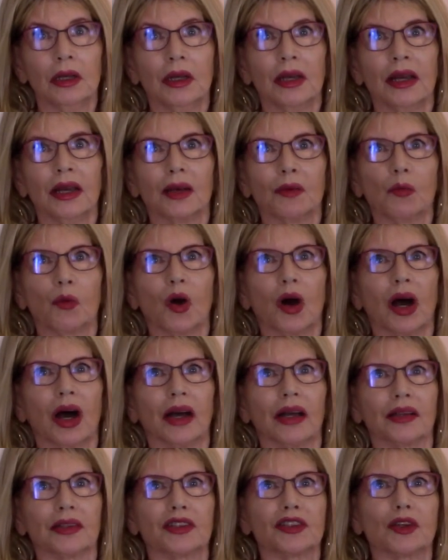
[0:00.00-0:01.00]
and
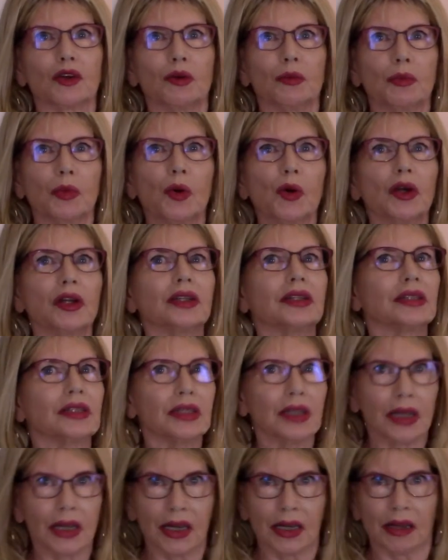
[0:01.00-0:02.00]
why it's so important
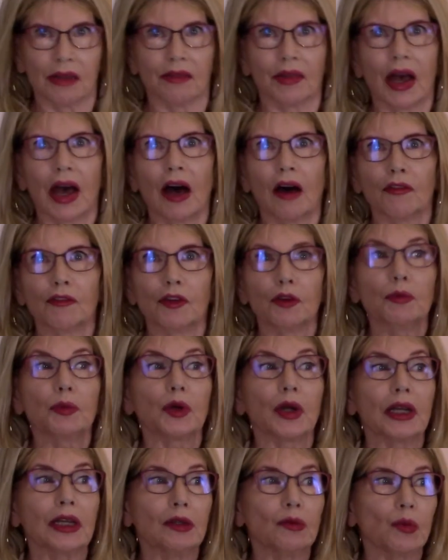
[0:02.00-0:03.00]
to have alpha
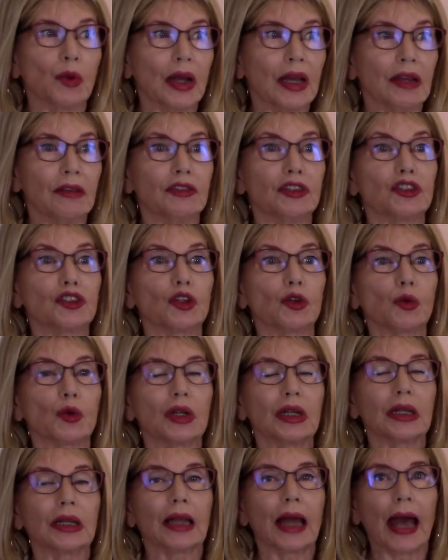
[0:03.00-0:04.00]
brain waves to
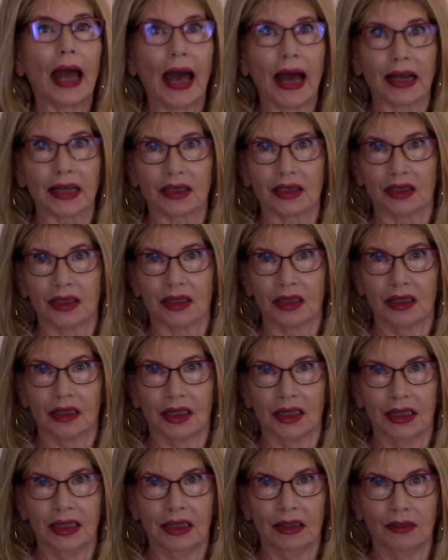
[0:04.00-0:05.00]
relax in
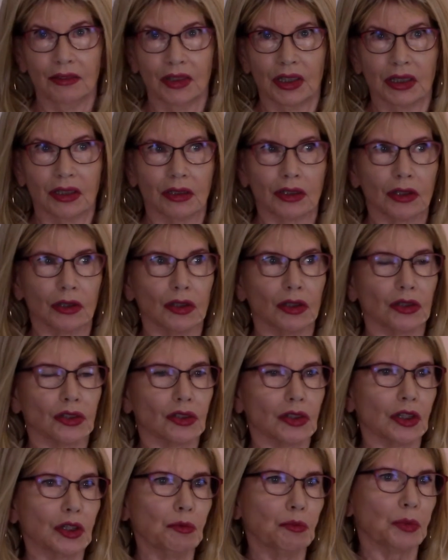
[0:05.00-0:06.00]
the evening so you
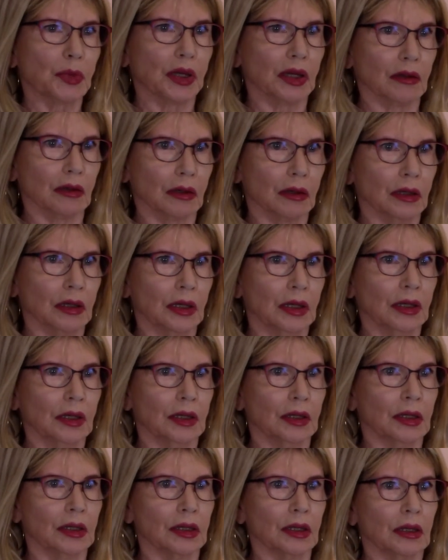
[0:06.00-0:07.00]
sleep better.
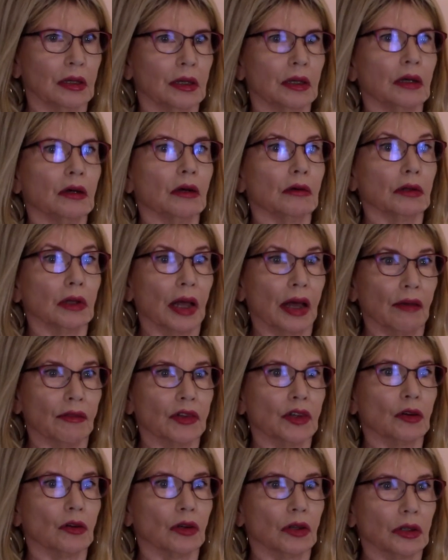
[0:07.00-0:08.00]
Oh,
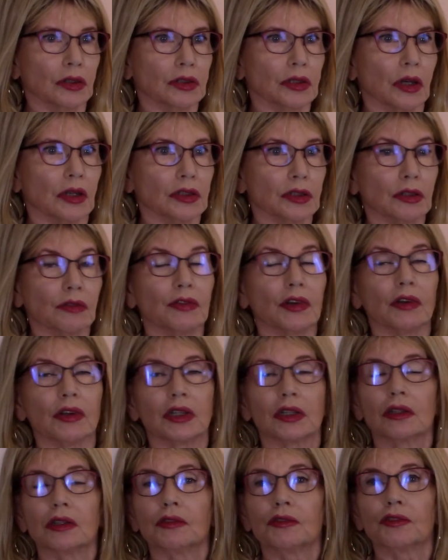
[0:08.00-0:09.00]
lavender oil is also
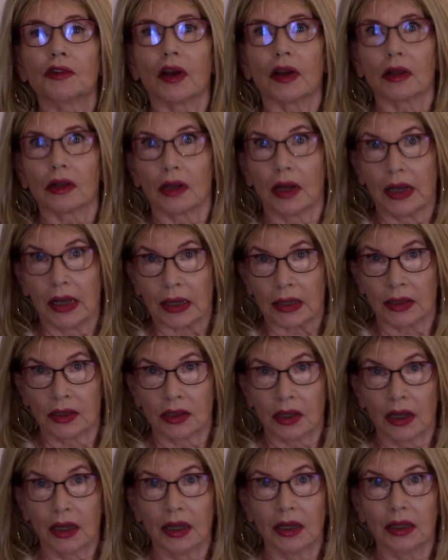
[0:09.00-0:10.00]
very good for
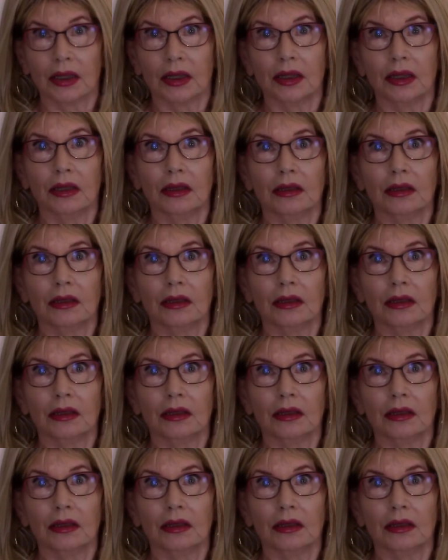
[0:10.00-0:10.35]
anxiety,